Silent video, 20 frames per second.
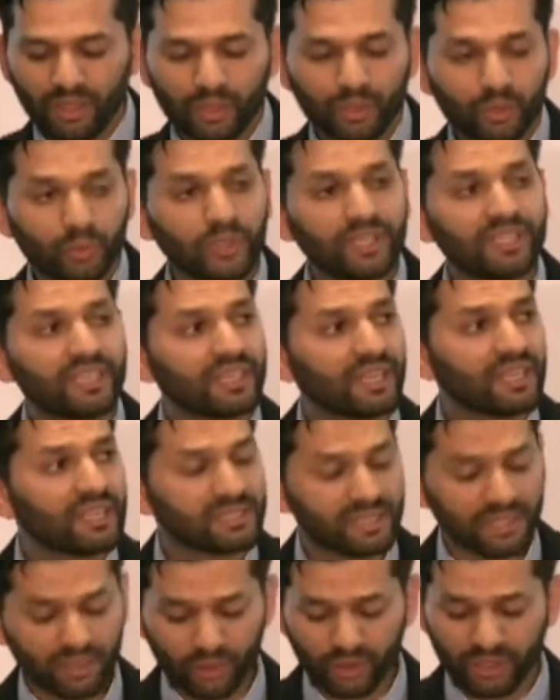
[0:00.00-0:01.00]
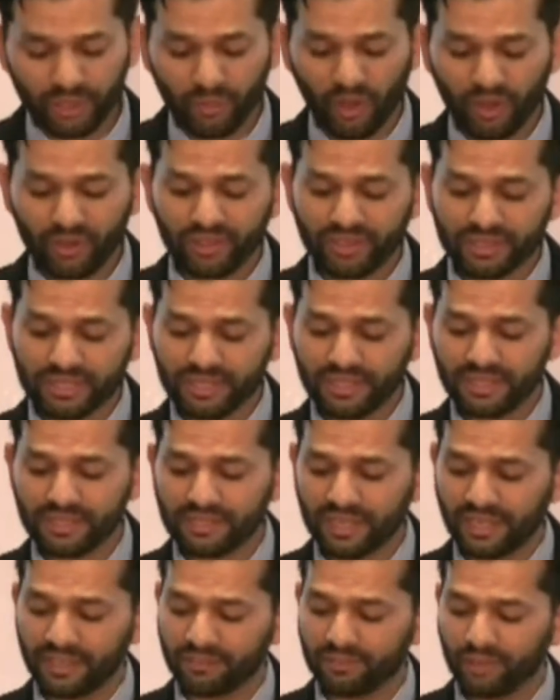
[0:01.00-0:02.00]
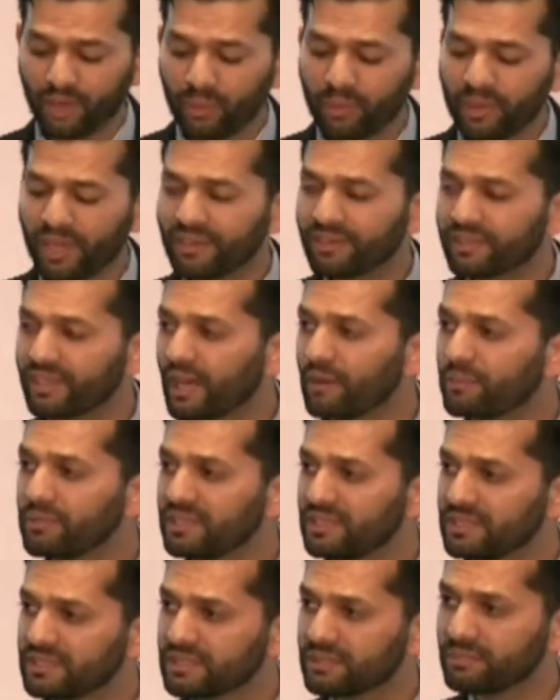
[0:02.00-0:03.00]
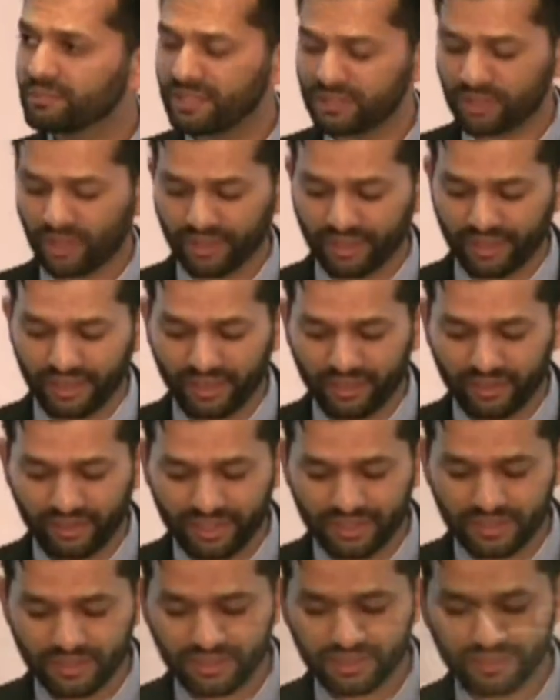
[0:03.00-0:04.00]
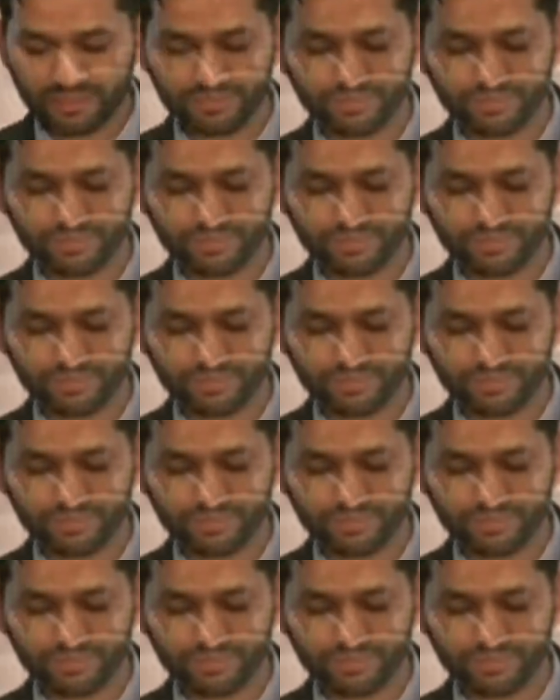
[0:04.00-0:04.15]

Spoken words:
20 years into democracy, xenophobia and tribalism is on the increase.